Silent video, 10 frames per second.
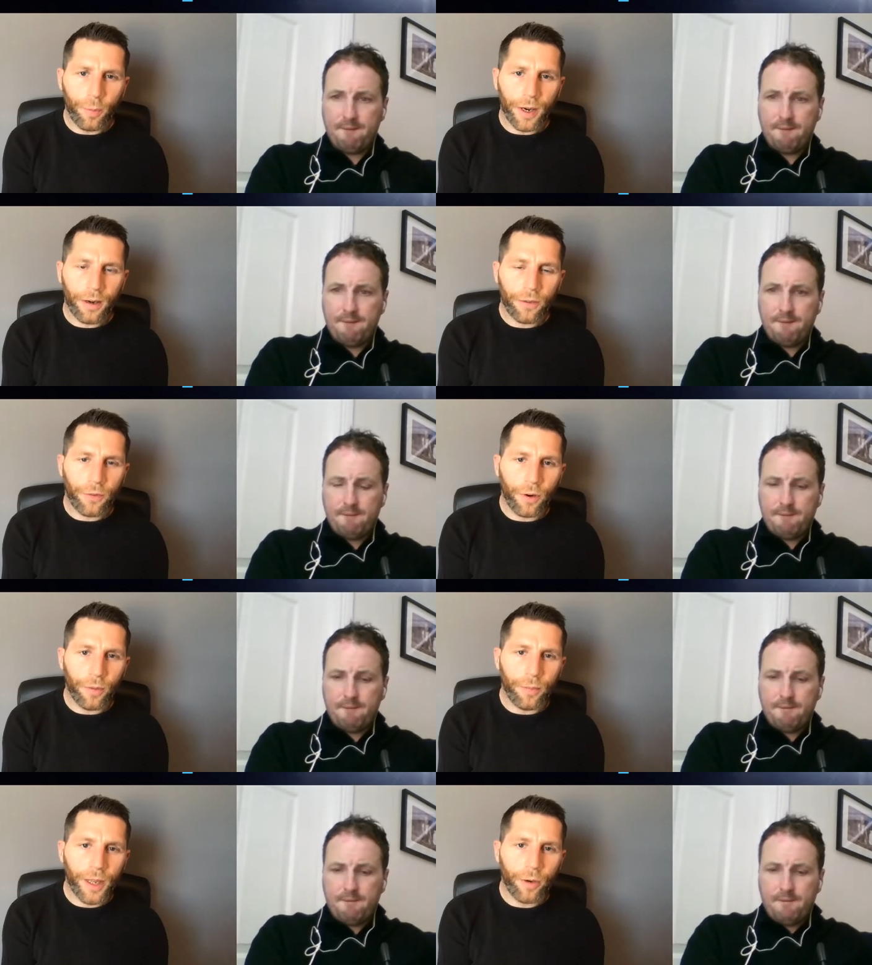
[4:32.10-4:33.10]
Speaker 1: players for
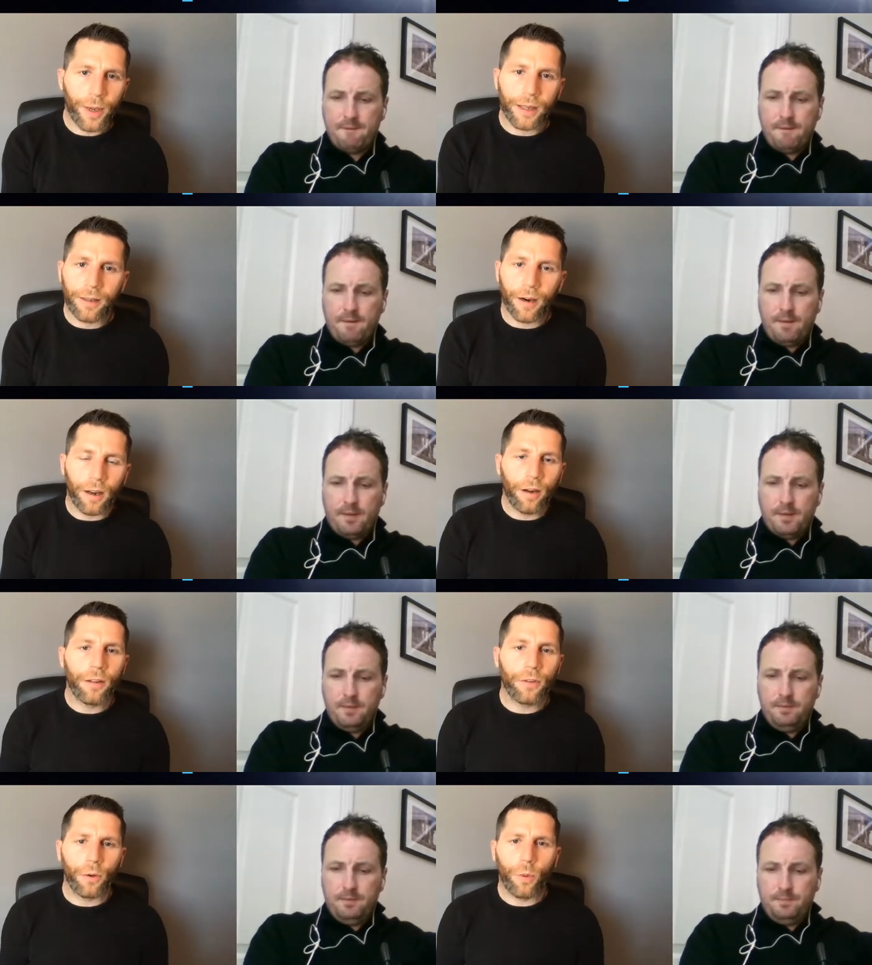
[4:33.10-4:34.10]
Mayo back there? And
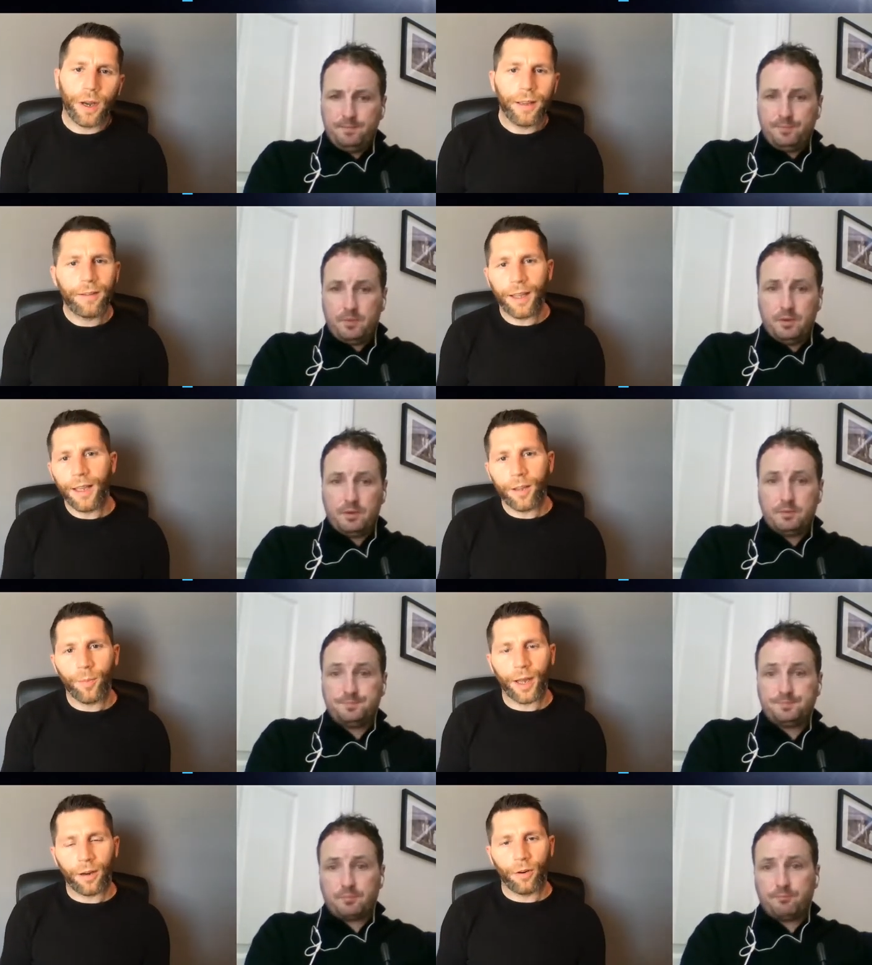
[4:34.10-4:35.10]
also, why is Keegan
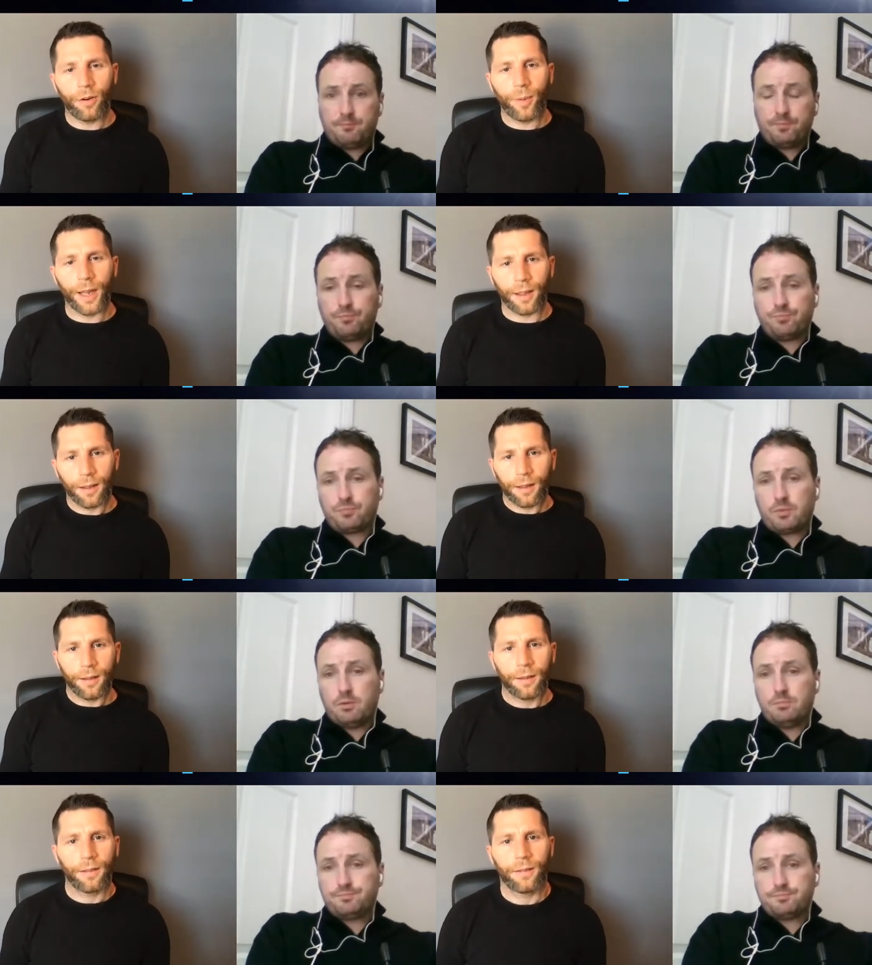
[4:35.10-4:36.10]
back cornerback?
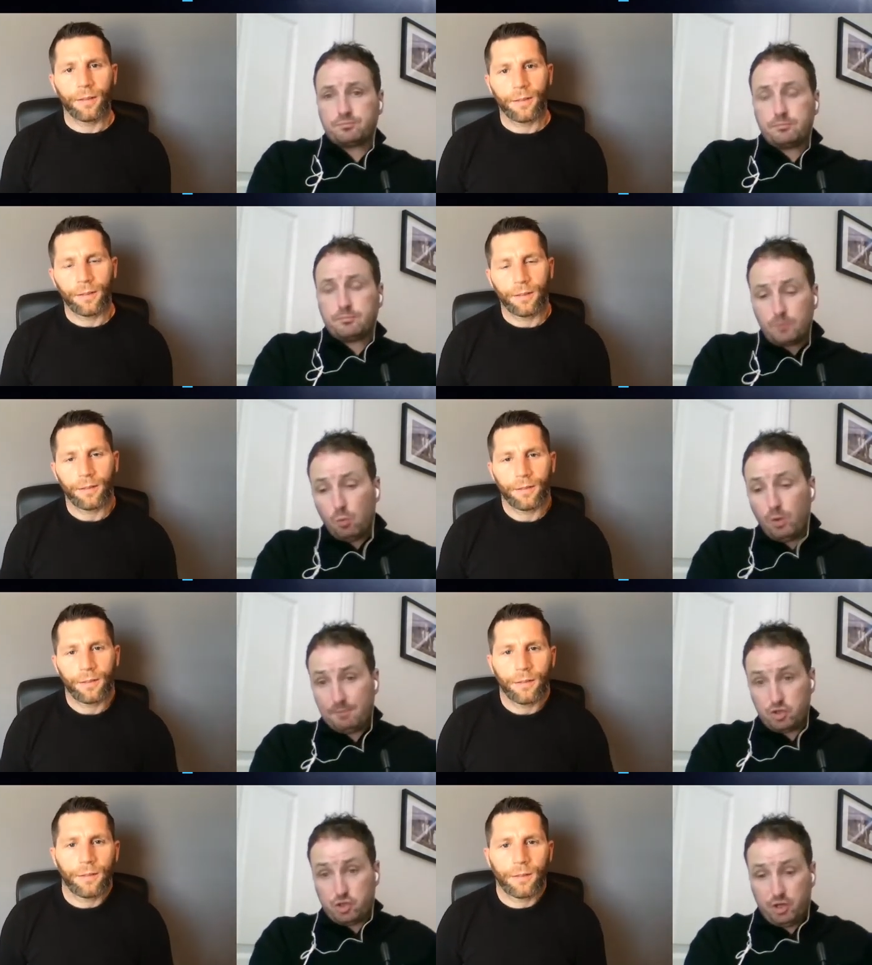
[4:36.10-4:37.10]
Speaker 2: Well, I'm just
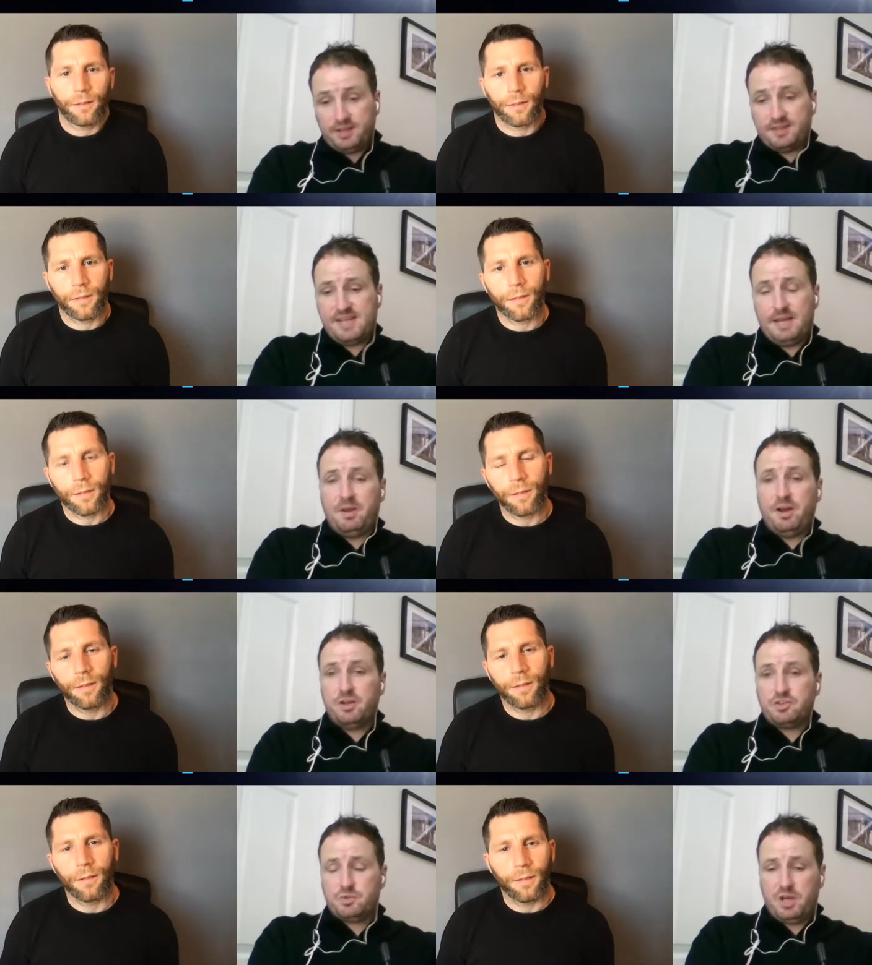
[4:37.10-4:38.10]
looking at the team here
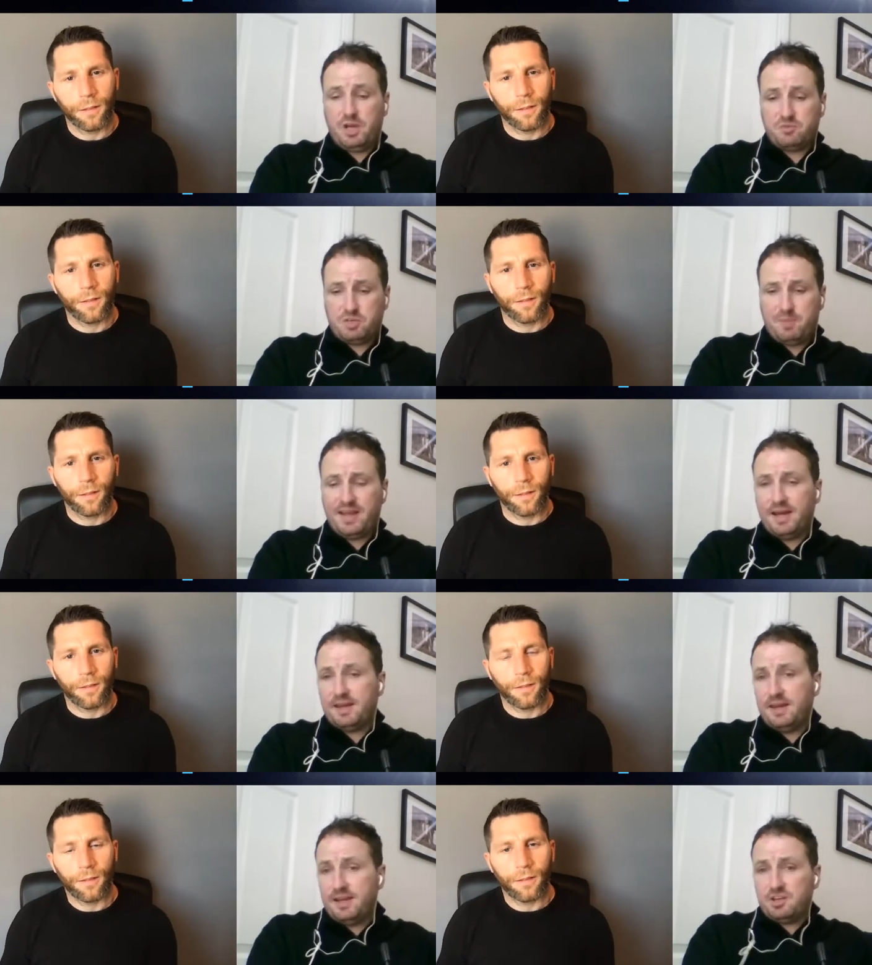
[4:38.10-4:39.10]
as as we speak, and it's
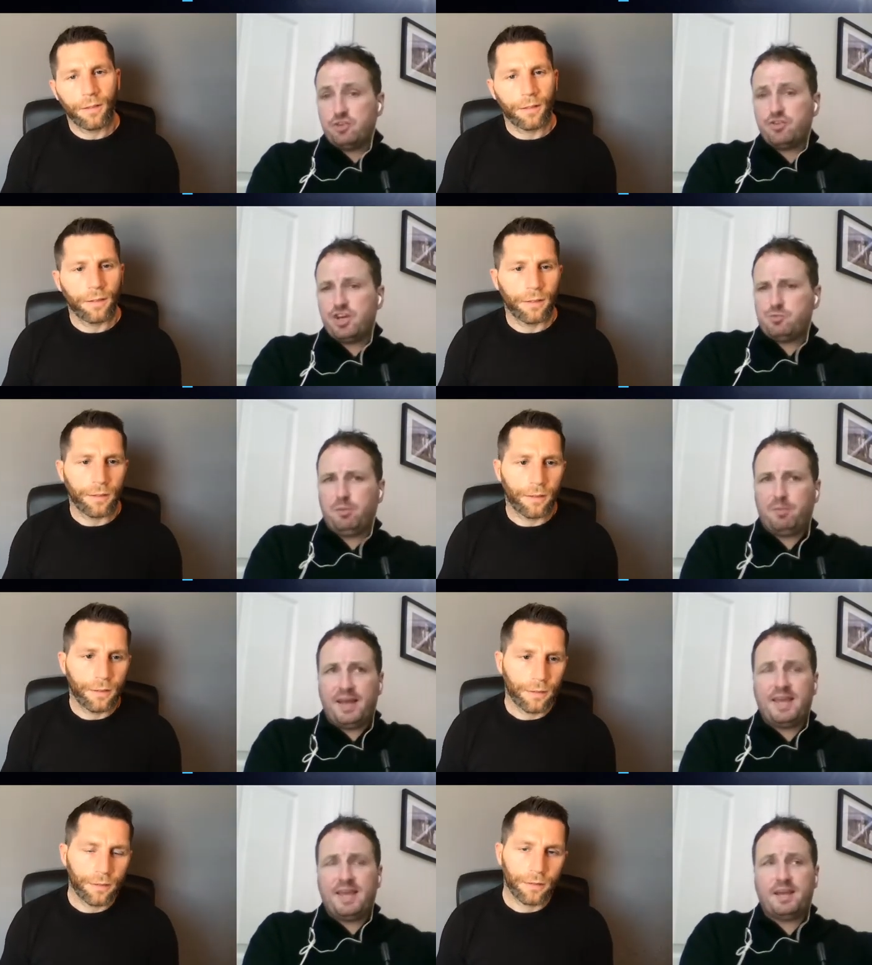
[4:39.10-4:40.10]
an interesting one playing
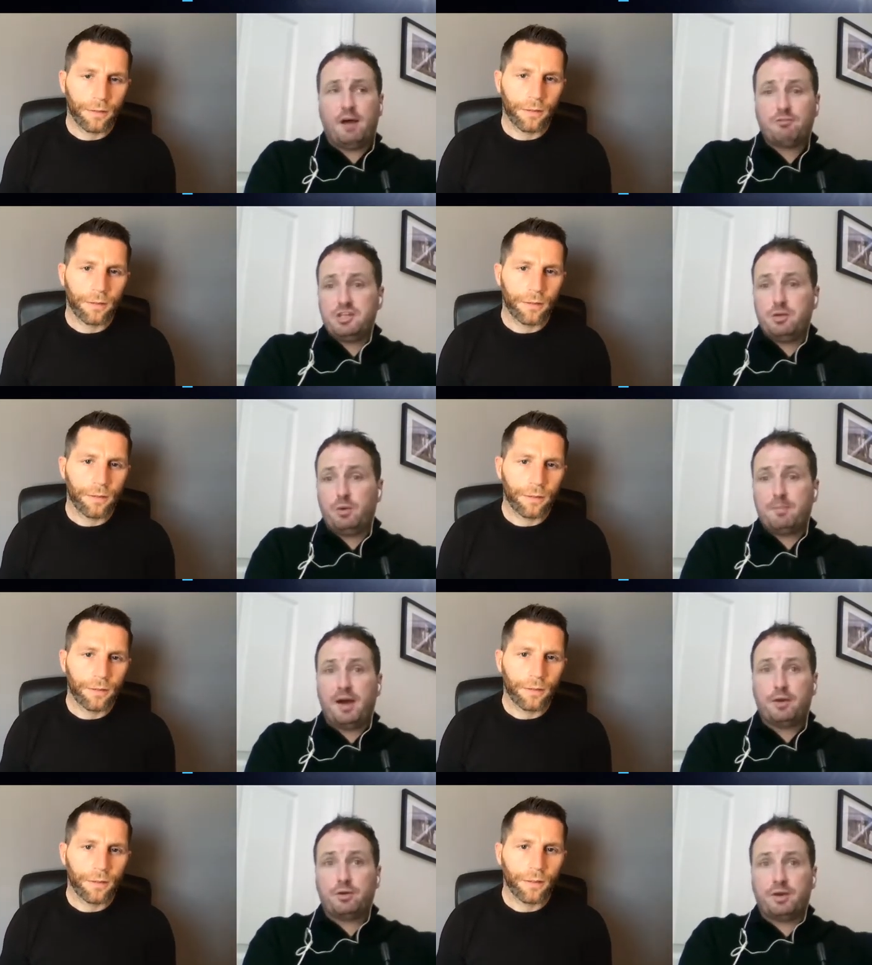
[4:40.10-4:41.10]
Keegan. Obviously, the only man who
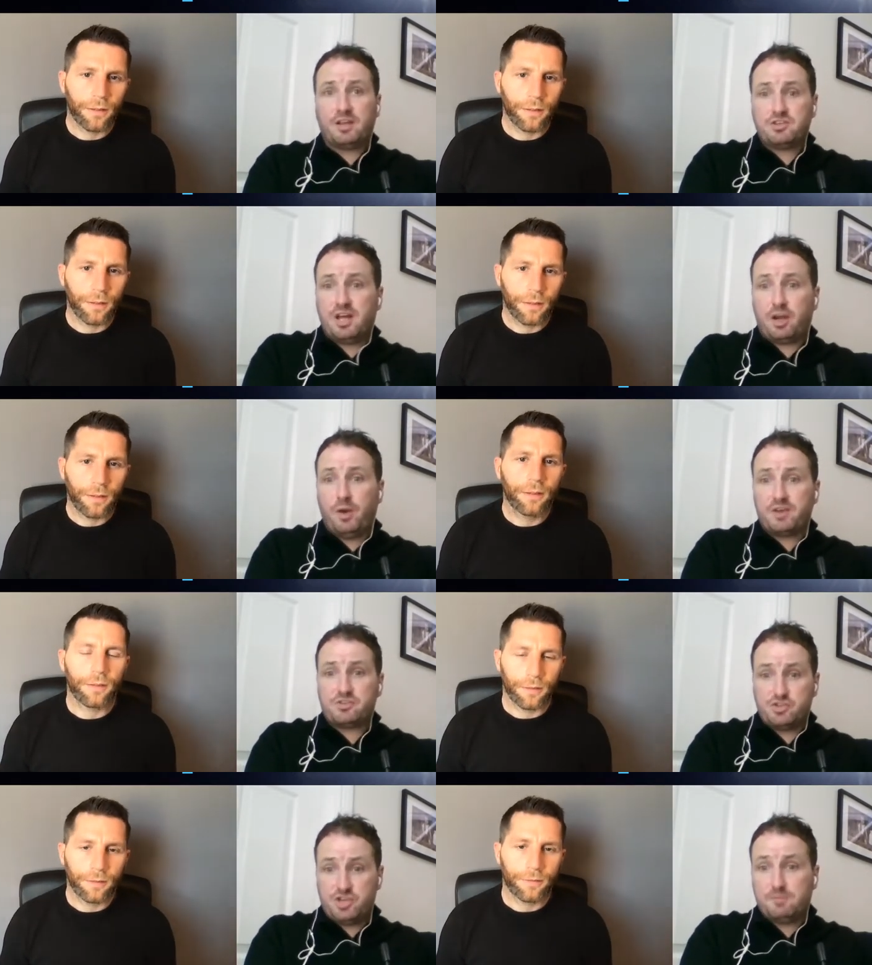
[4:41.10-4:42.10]
can answer that question is
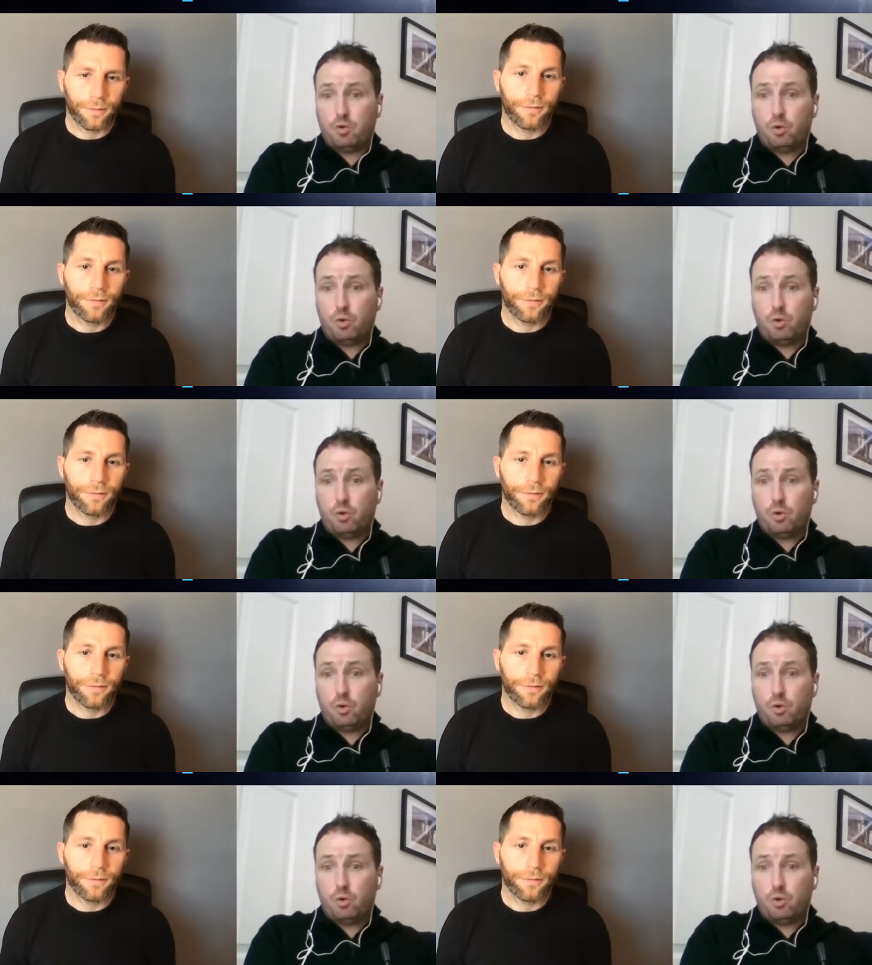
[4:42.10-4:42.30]
James Horan.